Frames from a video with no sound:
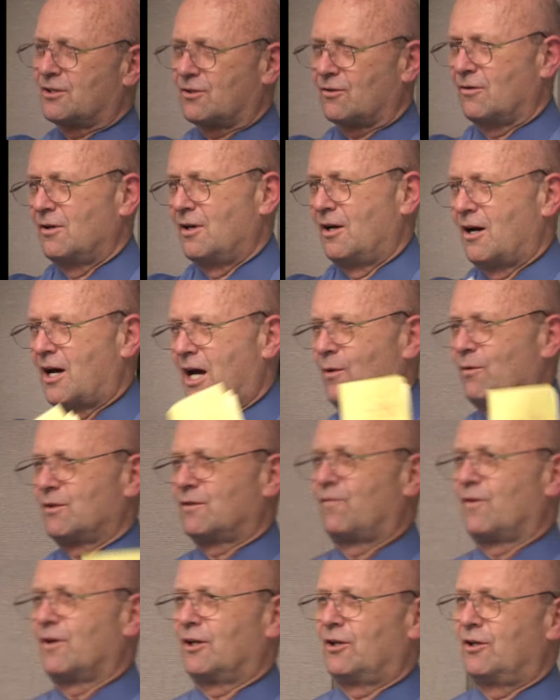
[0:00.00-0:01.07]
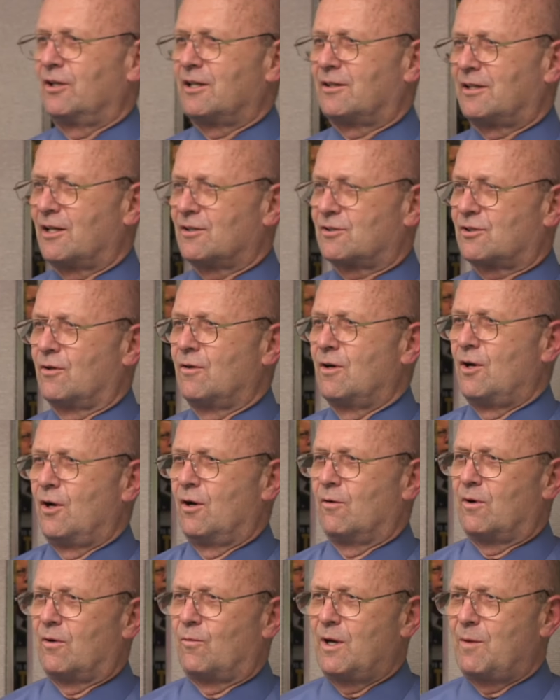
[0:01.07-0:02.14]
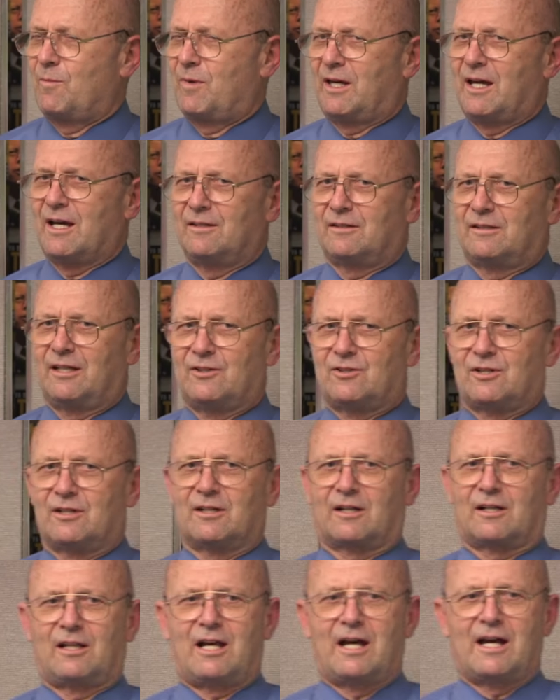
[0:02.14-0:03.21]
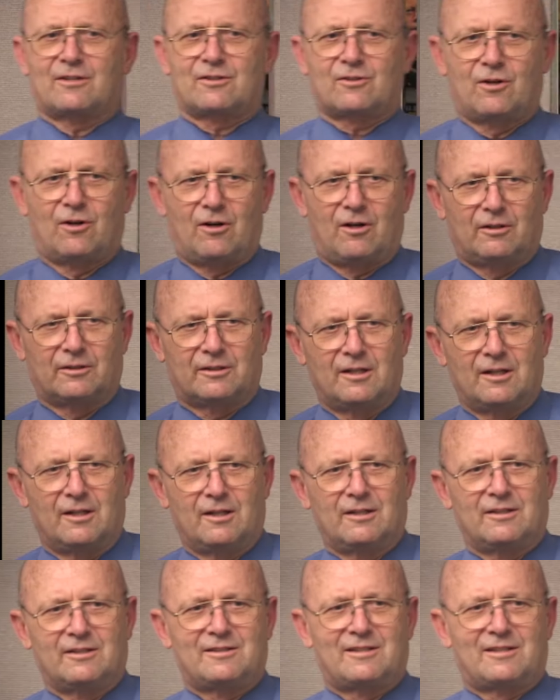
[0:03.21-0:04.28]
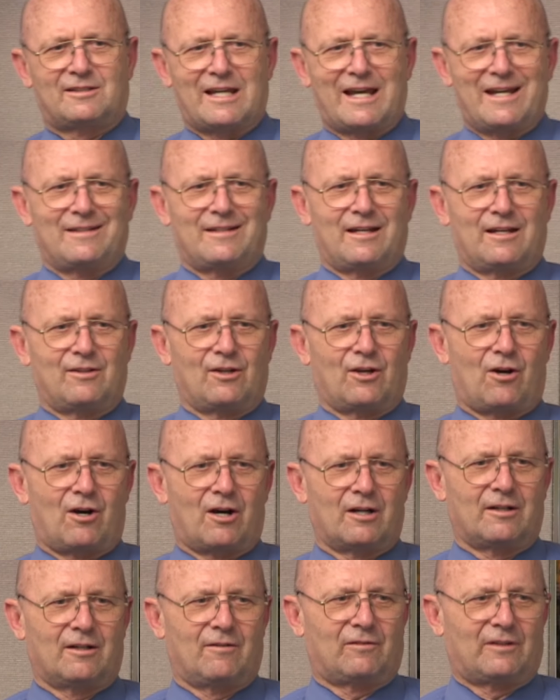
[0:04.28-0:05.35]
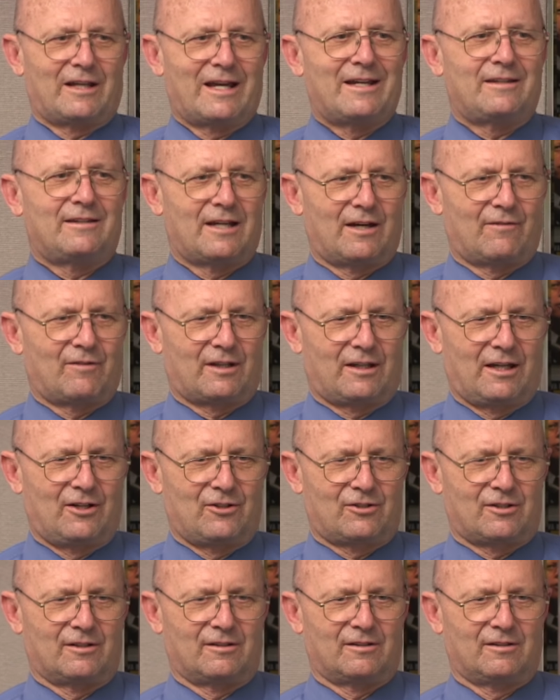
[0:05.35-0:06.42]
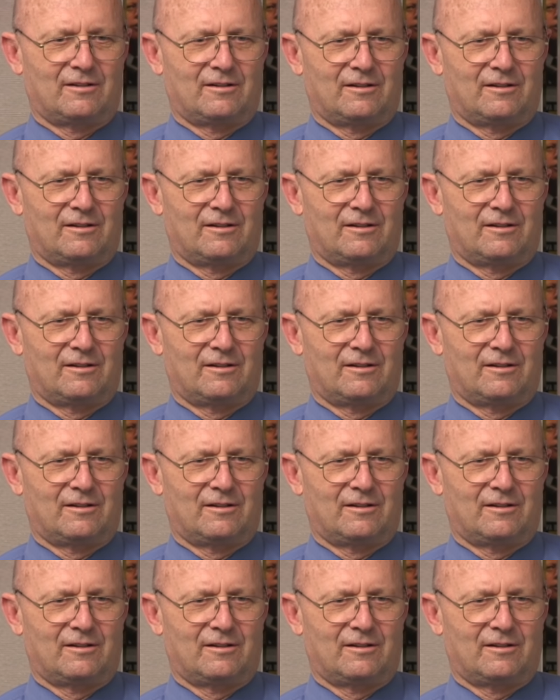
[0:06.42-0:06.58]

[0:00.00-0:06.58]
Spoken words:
So I was very good at that. So we began teaching a class called Zen and the Art of Land Navigation.